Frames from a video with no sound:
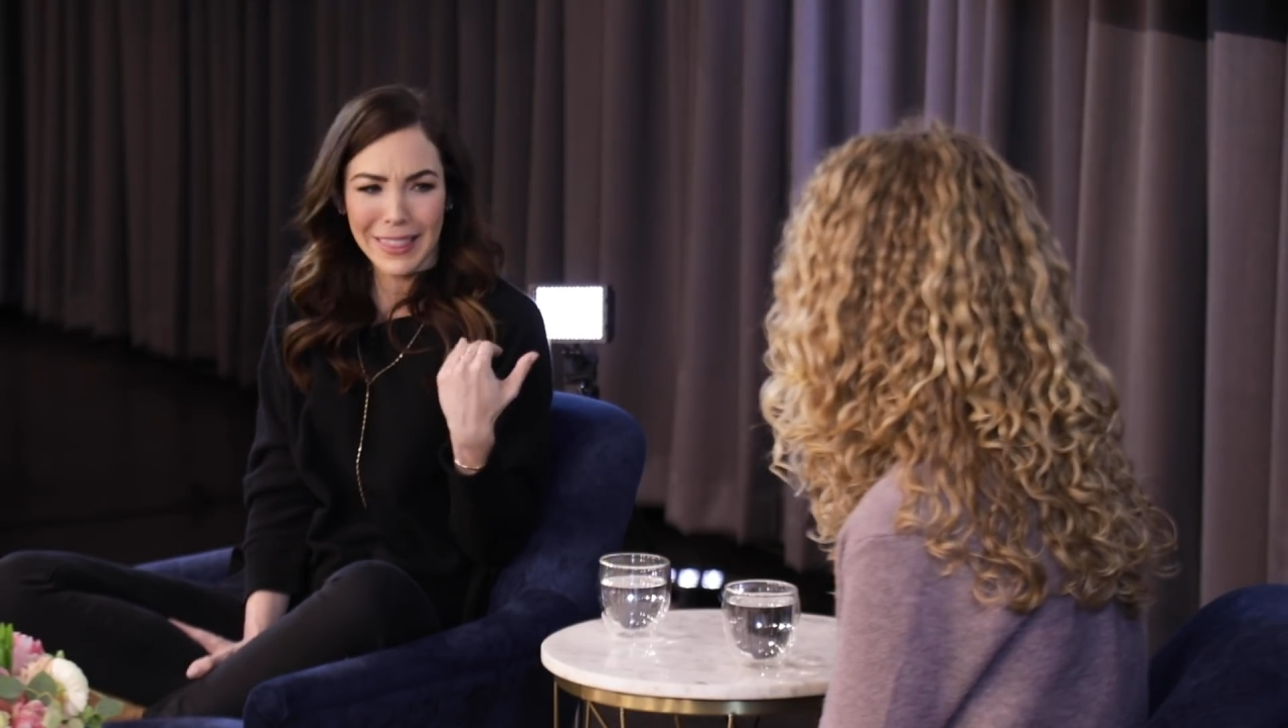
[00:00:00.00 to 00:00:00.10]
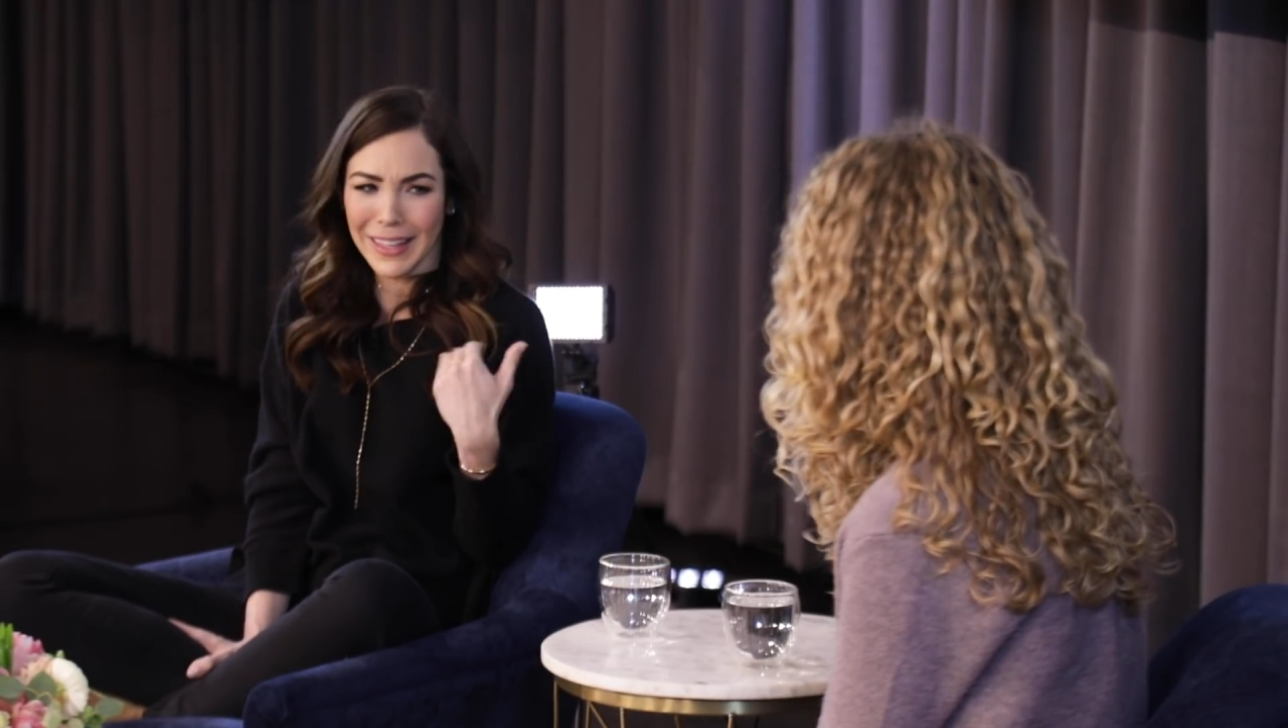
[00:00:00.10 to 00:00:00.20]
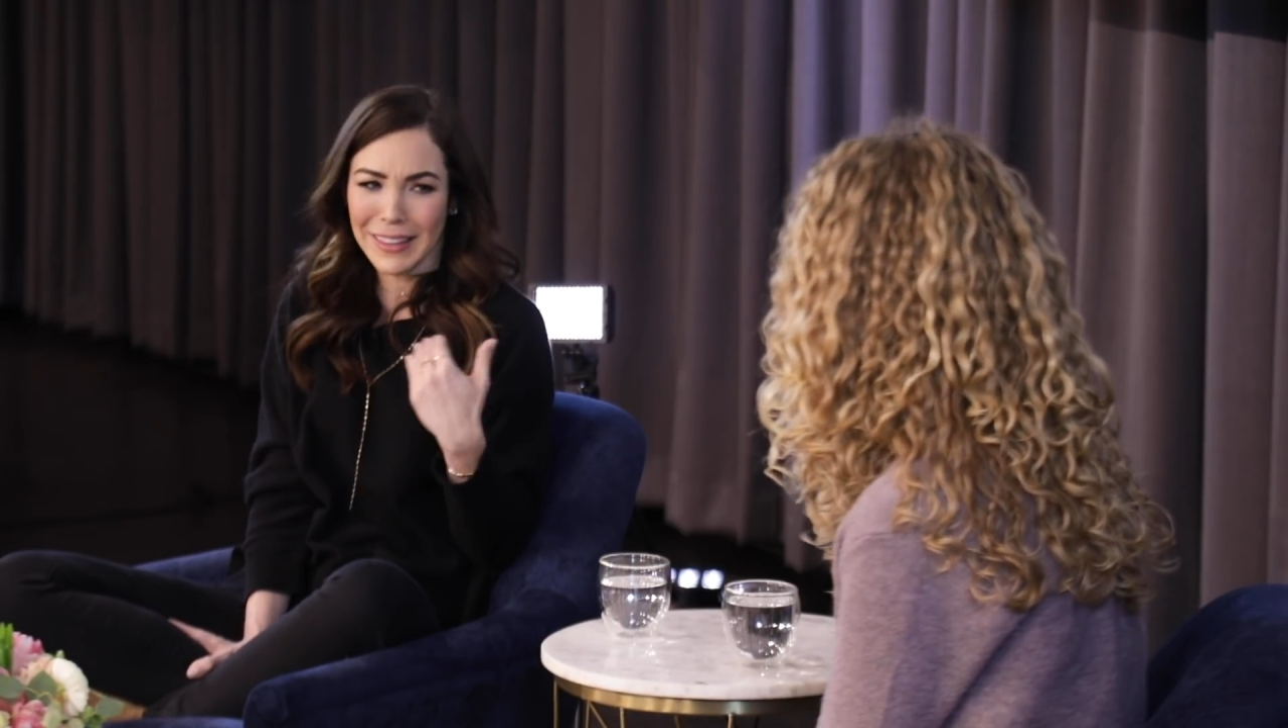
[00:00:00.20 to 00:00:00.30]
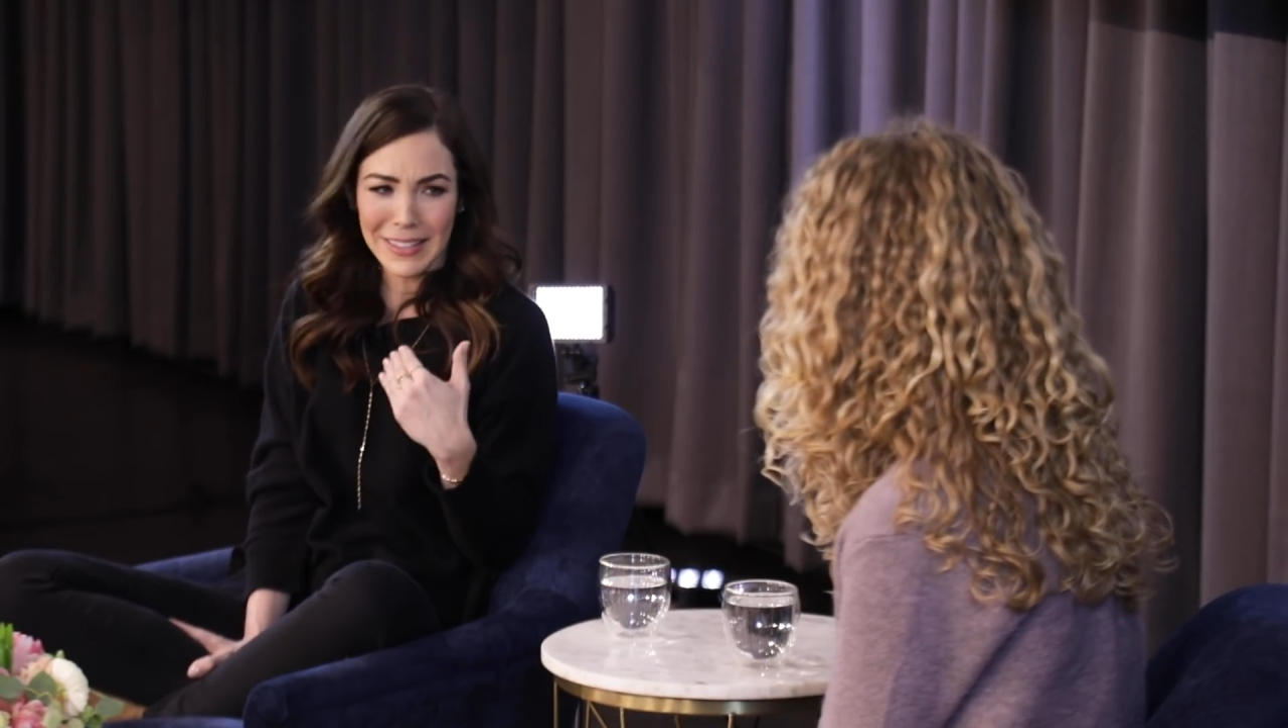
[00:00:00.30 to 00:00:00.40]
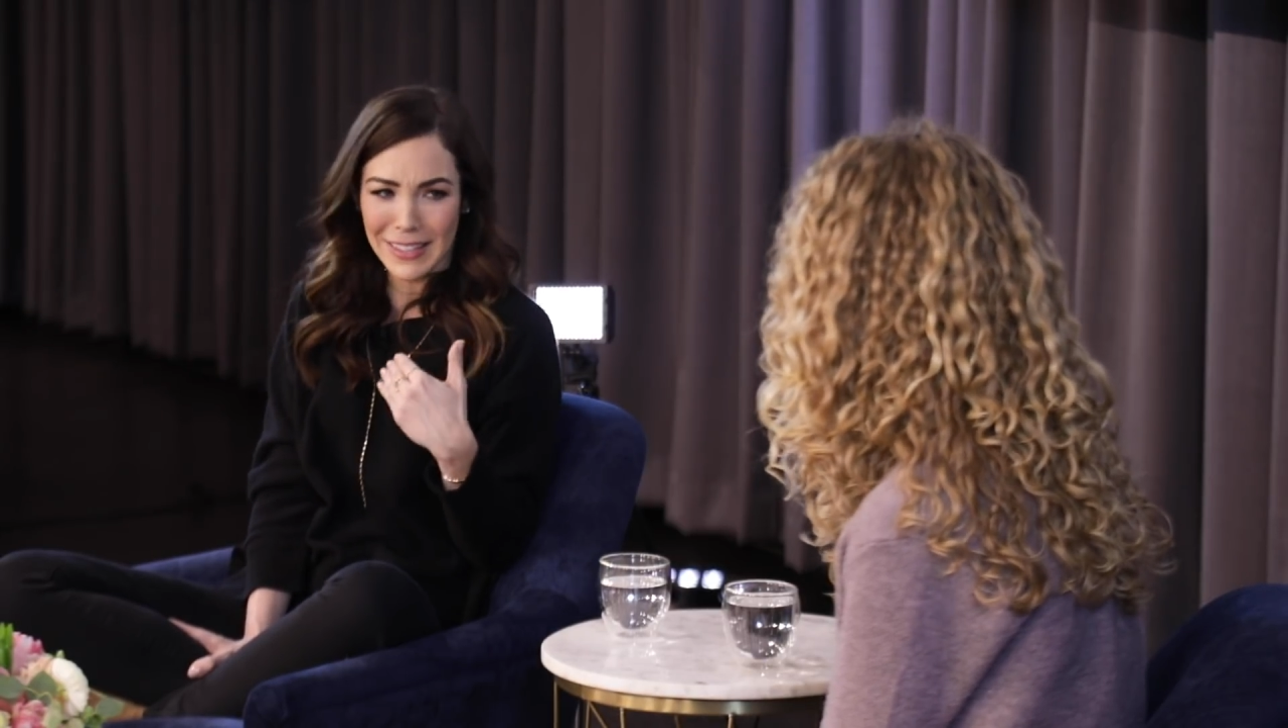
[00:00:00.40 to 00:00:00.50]

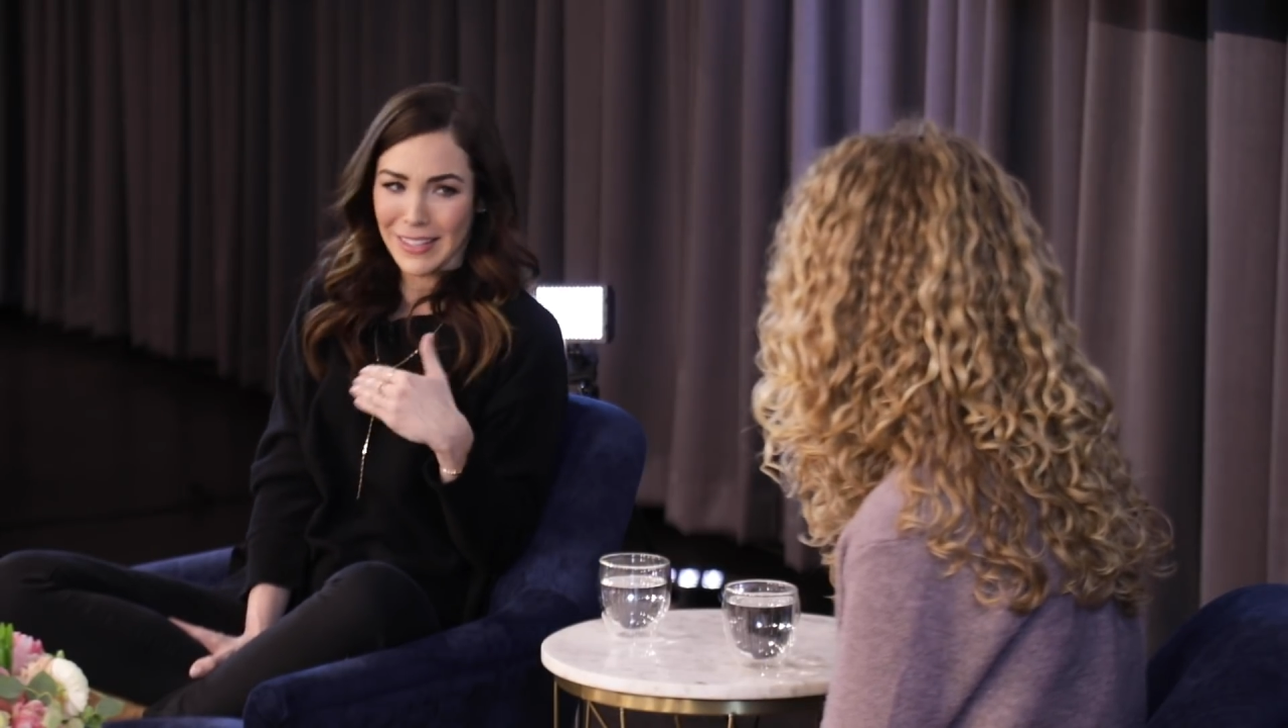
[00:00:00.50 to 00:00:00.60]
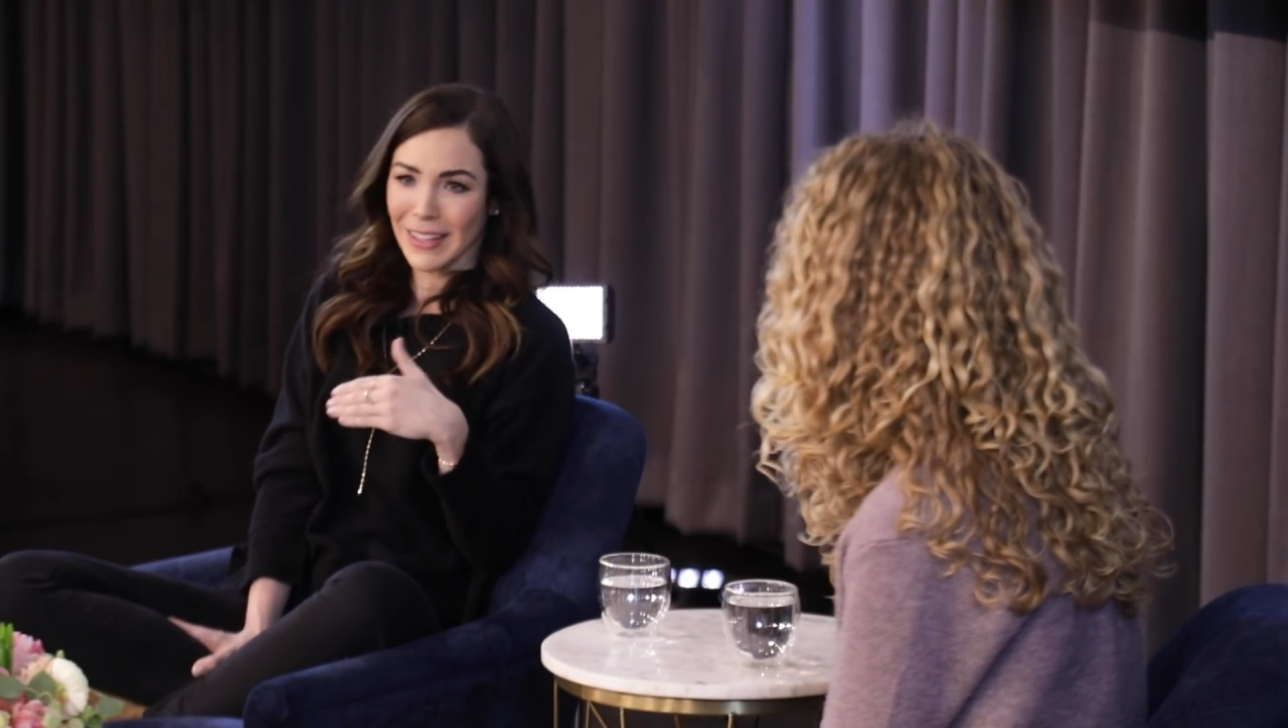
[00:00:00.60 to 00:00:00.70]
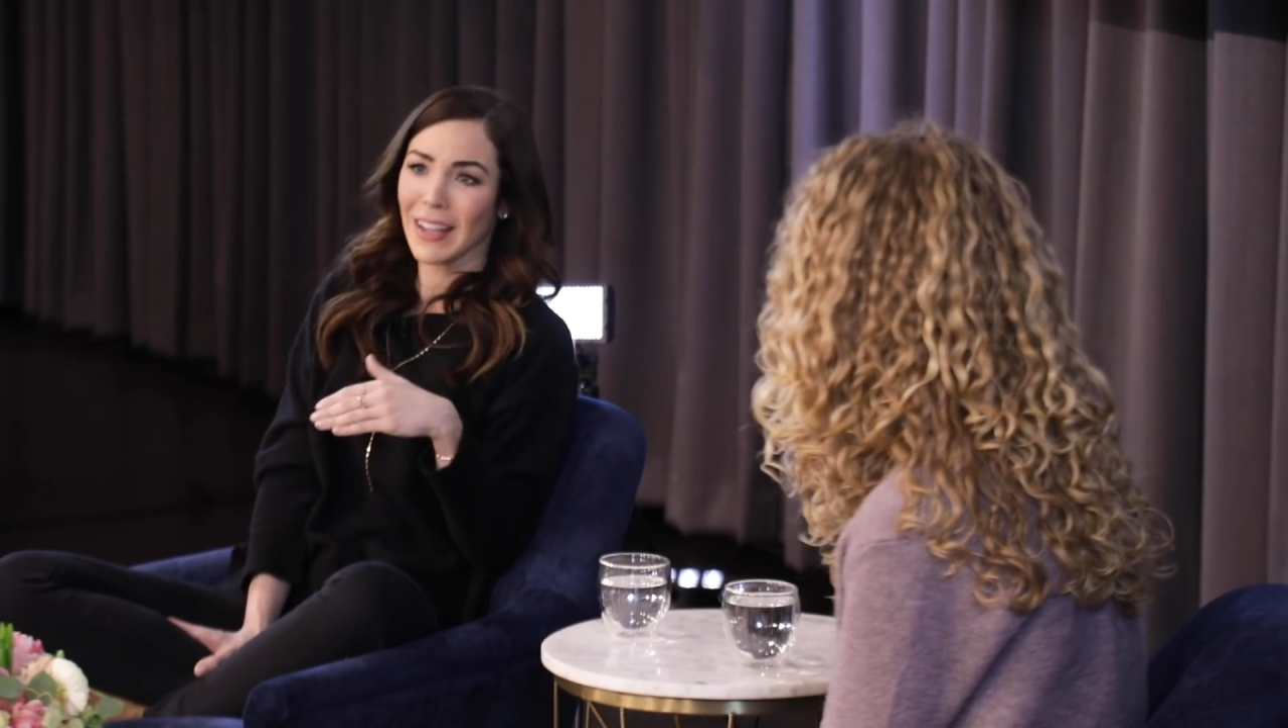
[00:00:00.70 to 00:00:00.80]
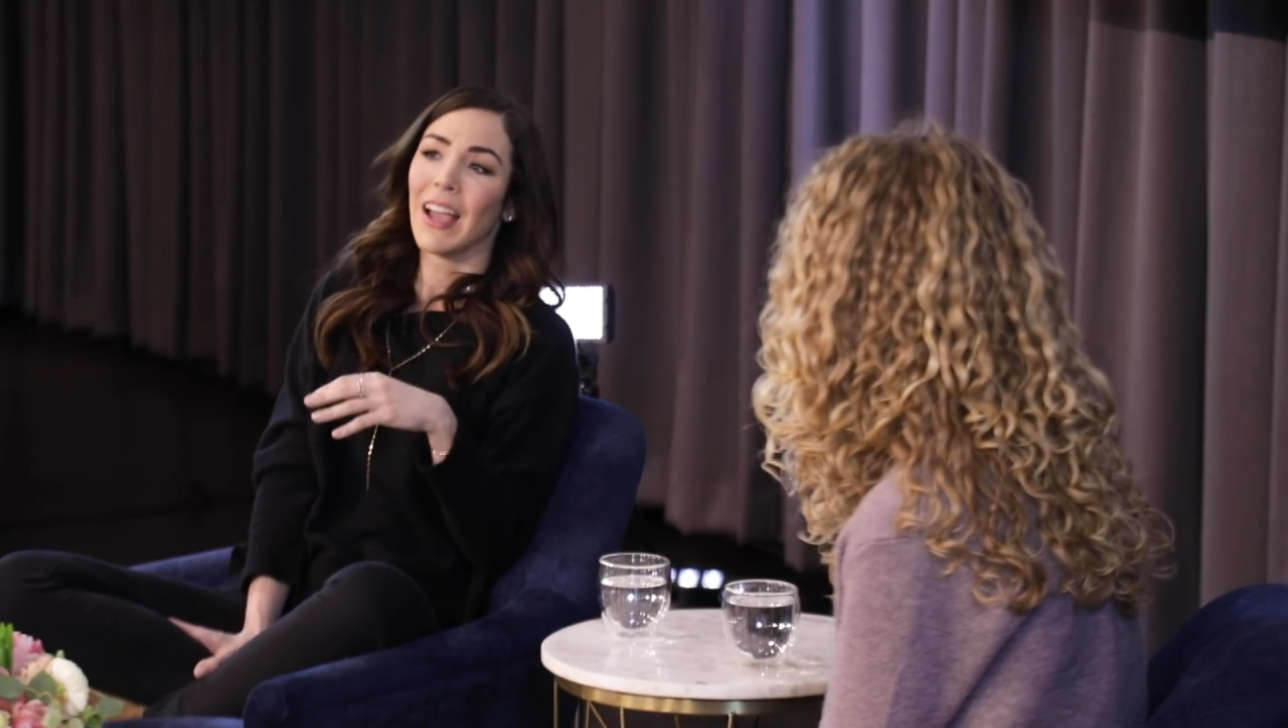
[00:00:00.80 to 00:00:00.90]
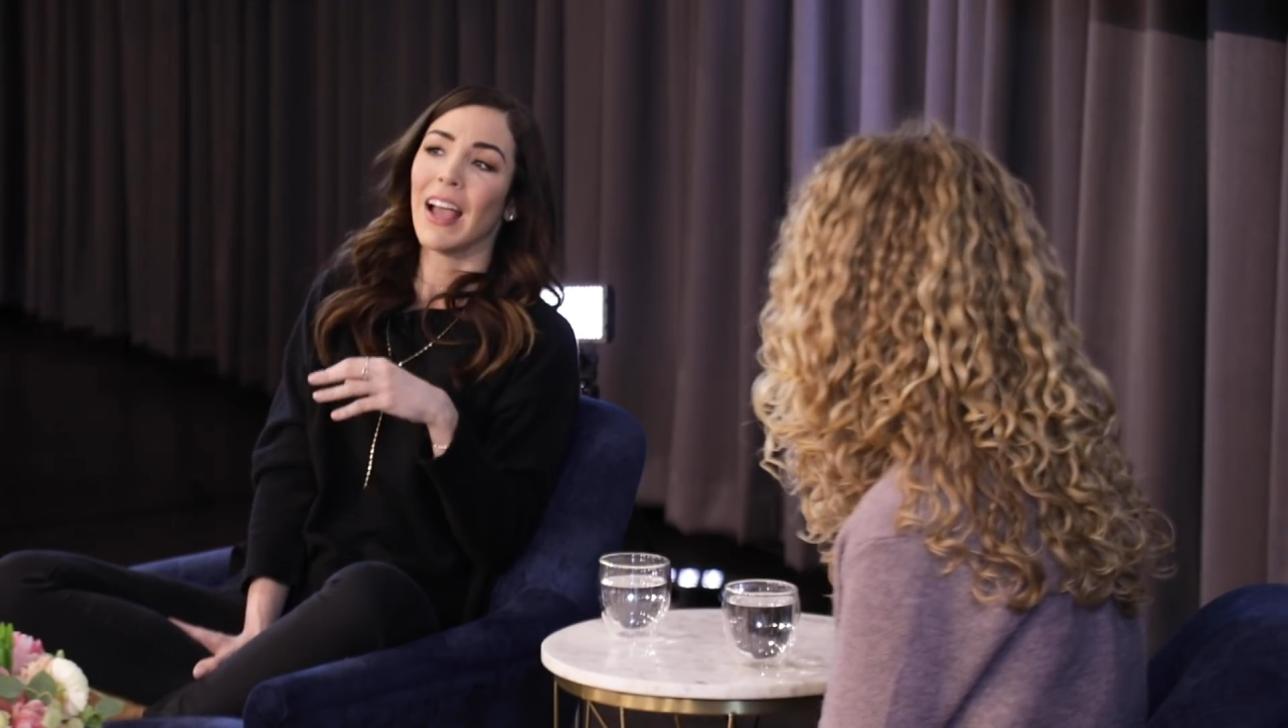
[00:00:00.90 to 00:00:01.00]
think that doesn't.